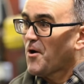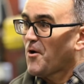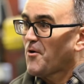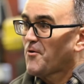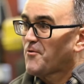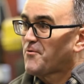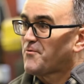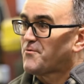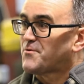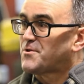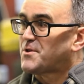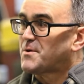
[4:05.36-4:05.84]

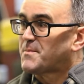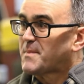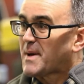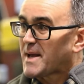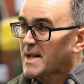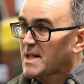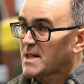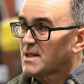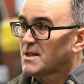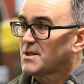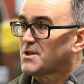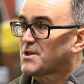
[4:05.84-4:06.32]
of the
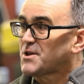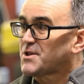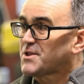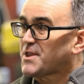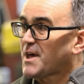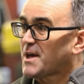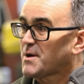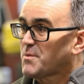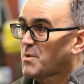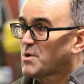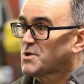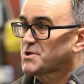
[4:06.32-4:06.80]
metal
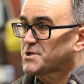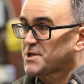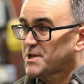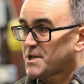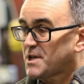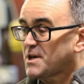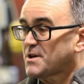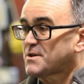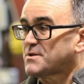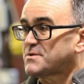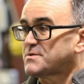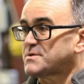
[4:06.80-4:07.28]
that they want
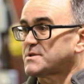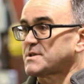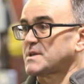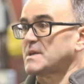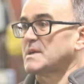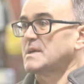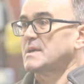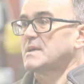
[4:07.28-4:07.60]
to use.